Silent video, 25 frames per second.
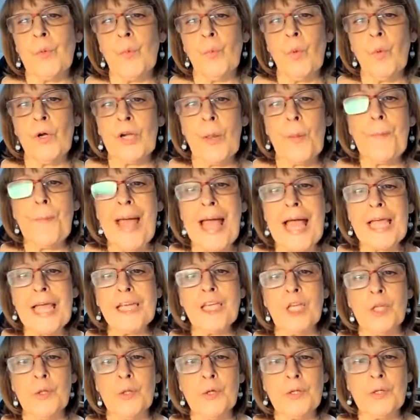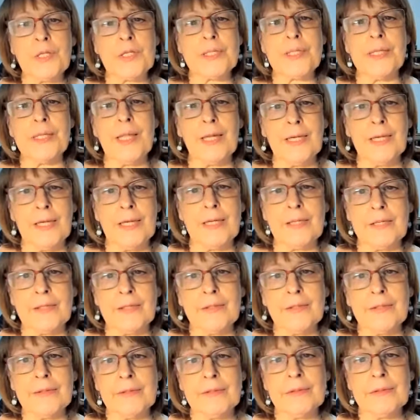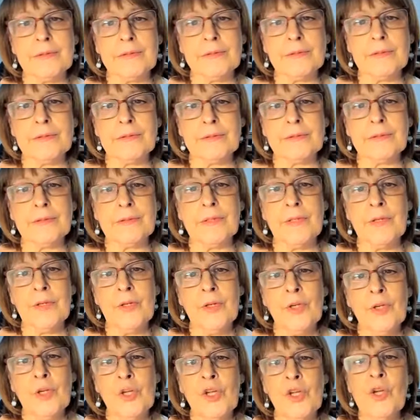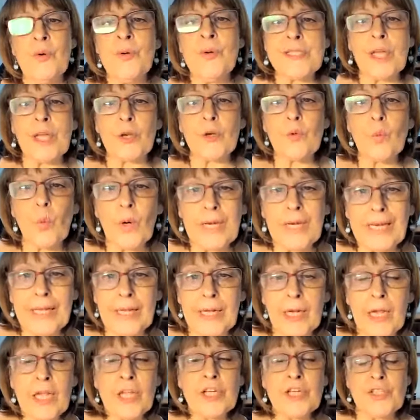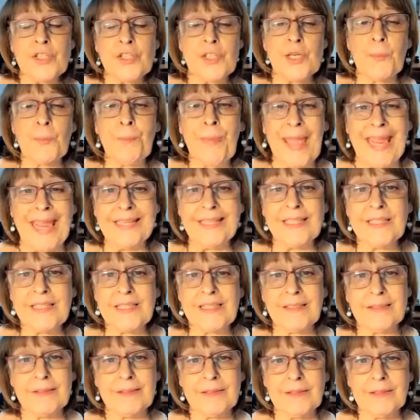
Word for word: what a man looks like who is unwilling to bend.